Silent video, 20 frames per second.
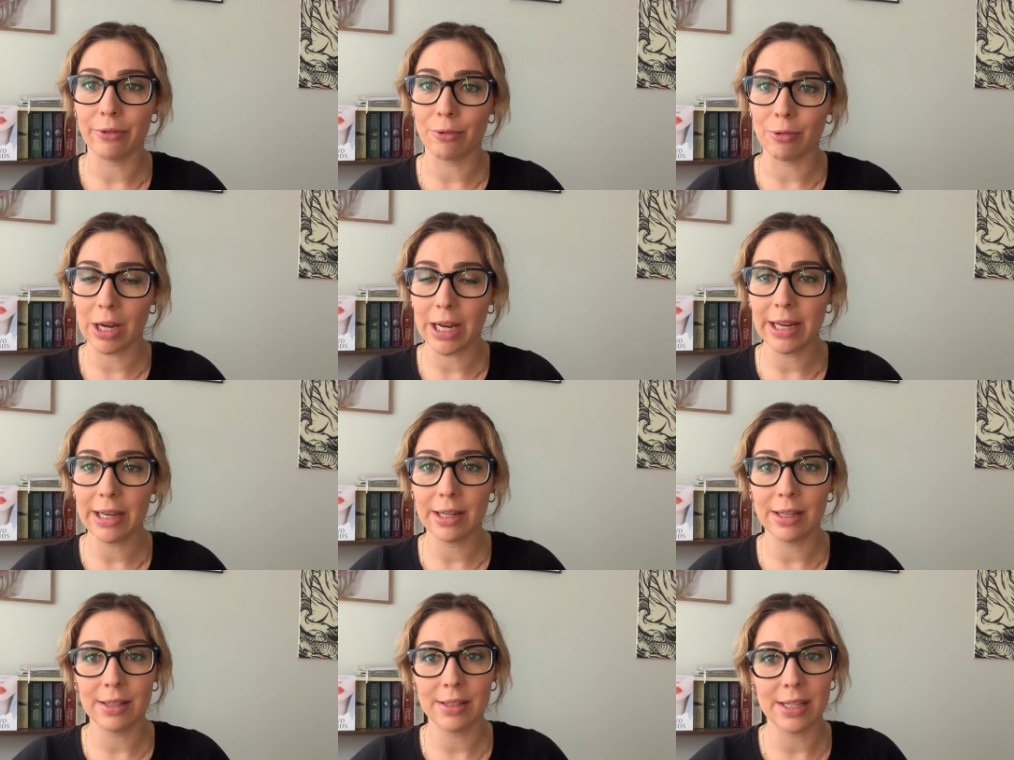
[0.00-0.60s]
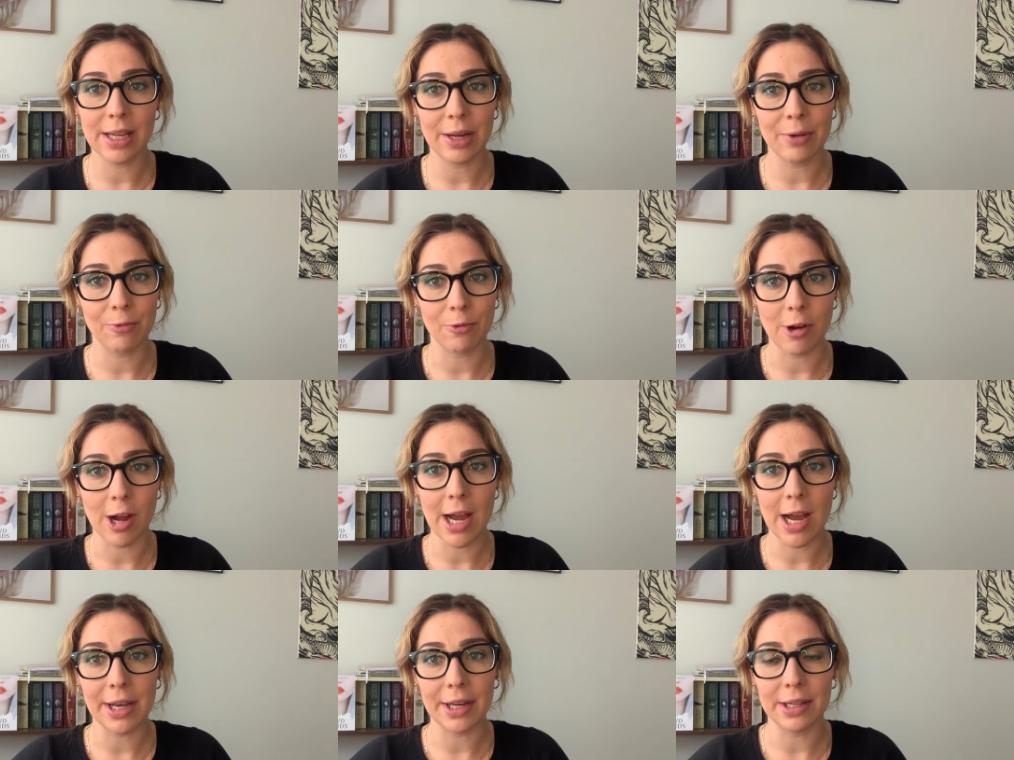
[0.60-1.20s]
readers and
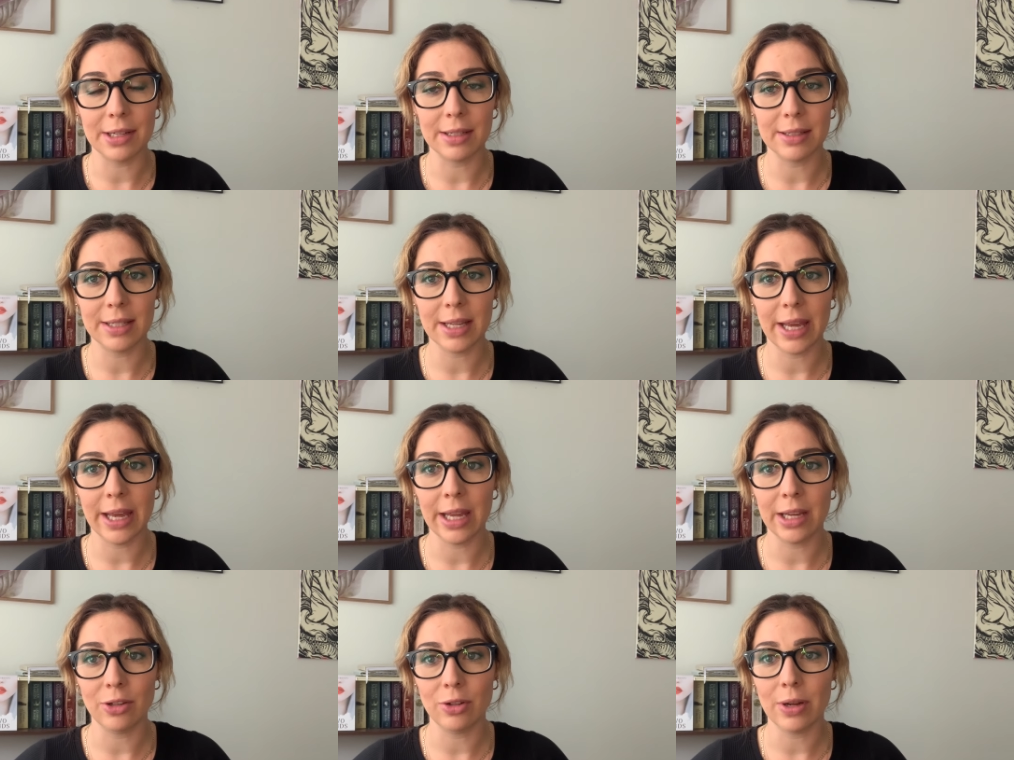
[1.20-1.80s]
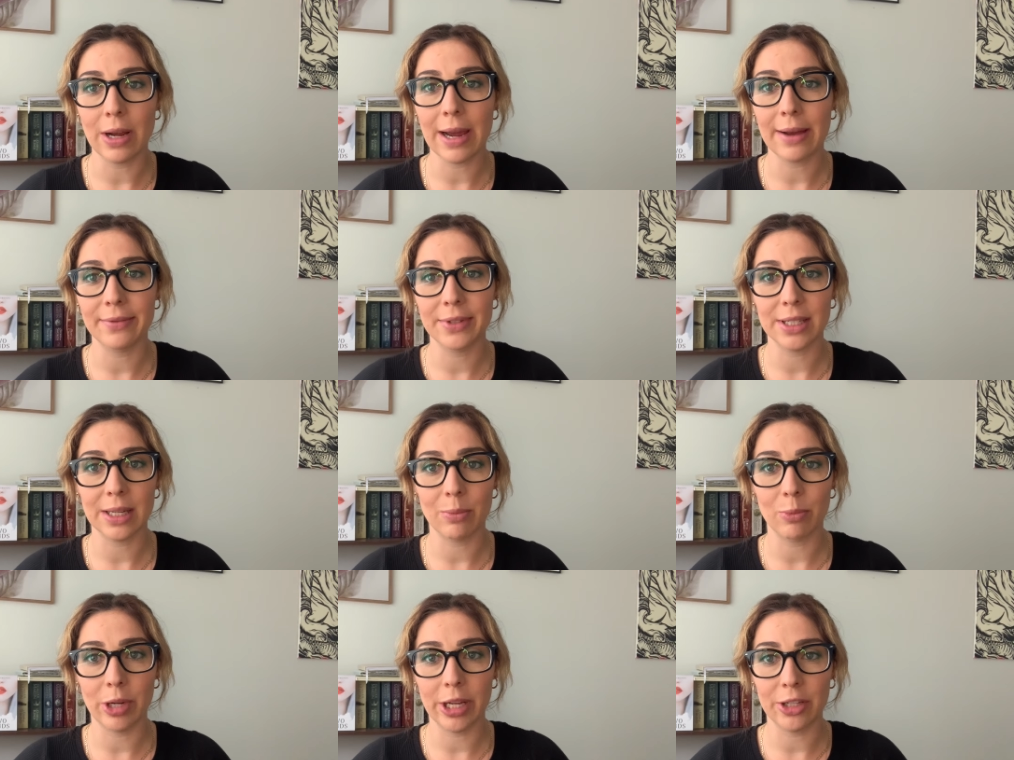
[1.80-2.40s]
writers and you have
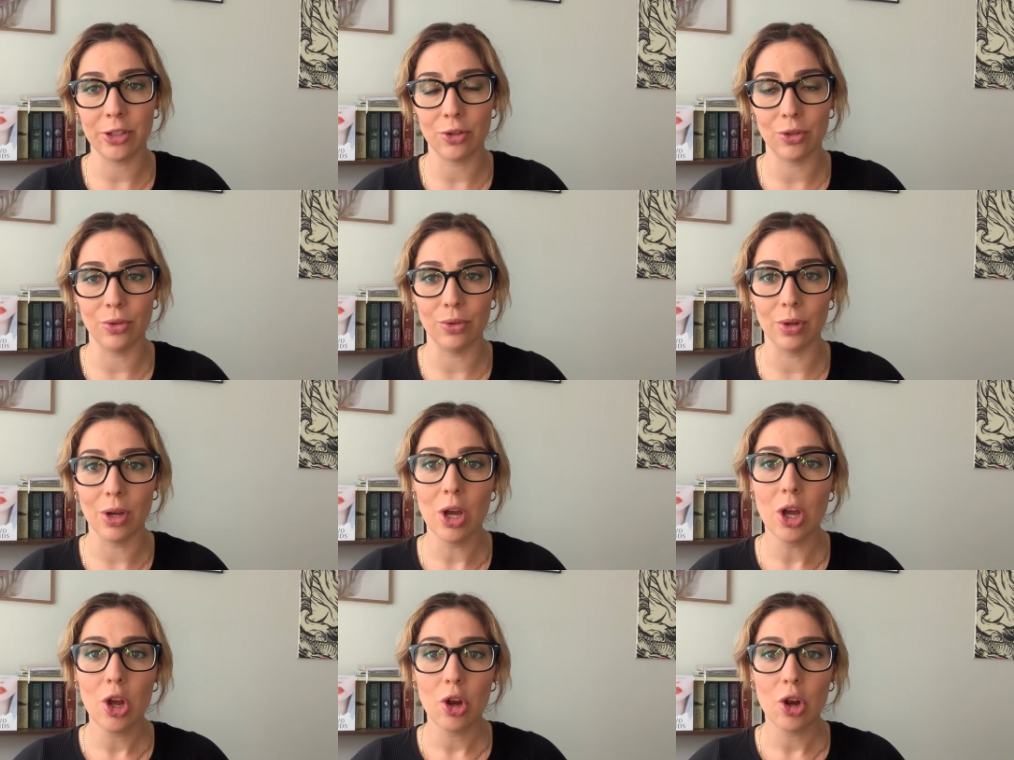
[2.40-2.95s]
somewhere to